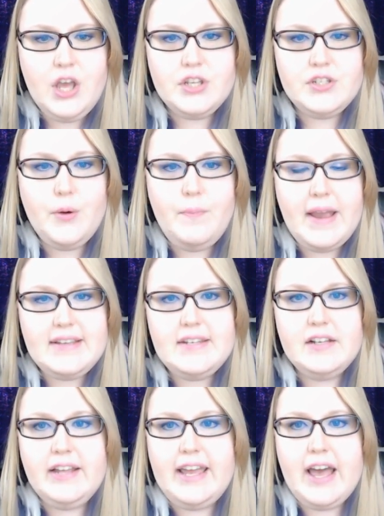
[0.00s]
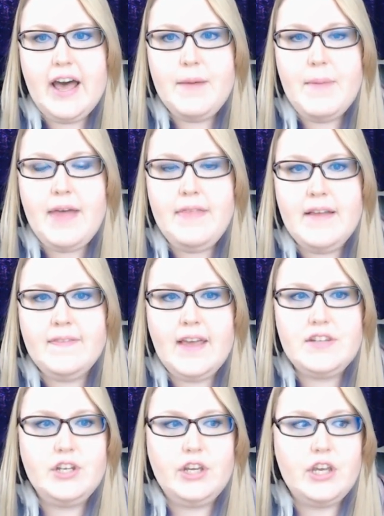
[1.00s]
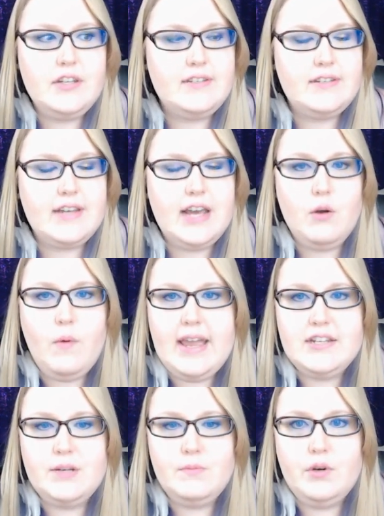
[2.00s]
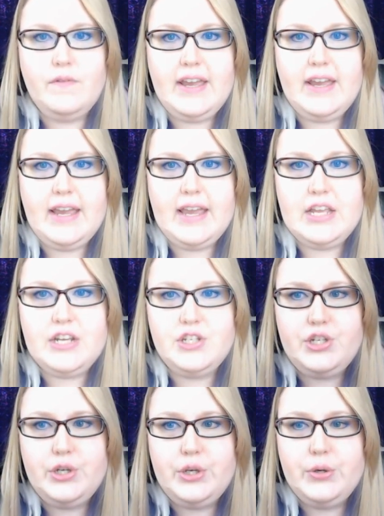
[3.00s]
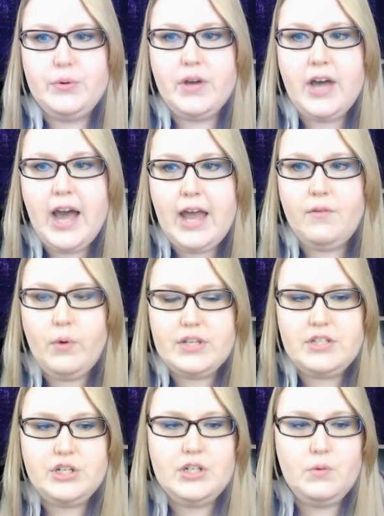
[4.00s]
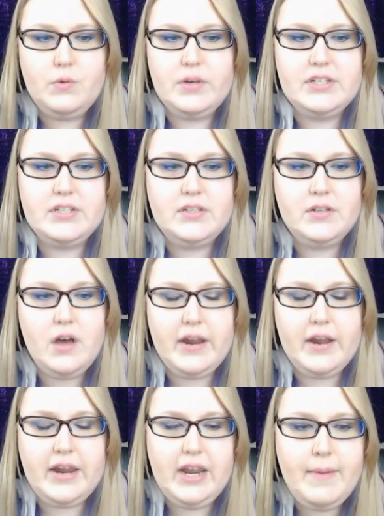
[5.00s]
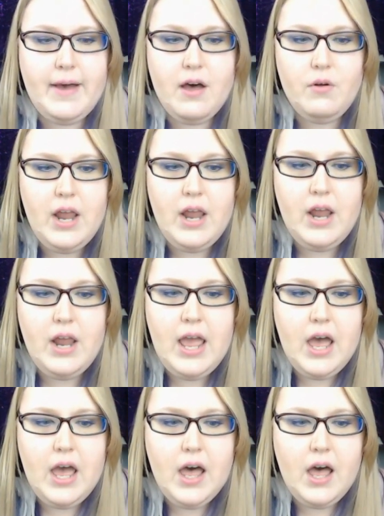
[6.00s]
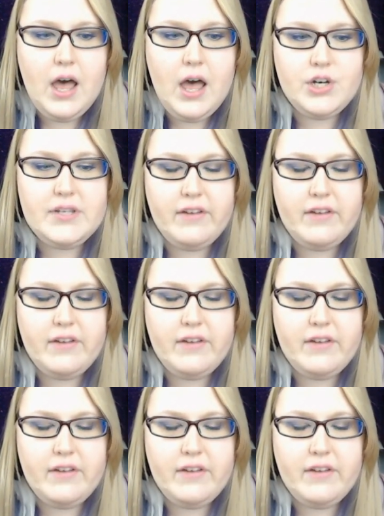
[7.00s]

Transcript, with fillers: So basically, um, I think that's a good segue into moving into kind of what Susan was talking about um, in terms of,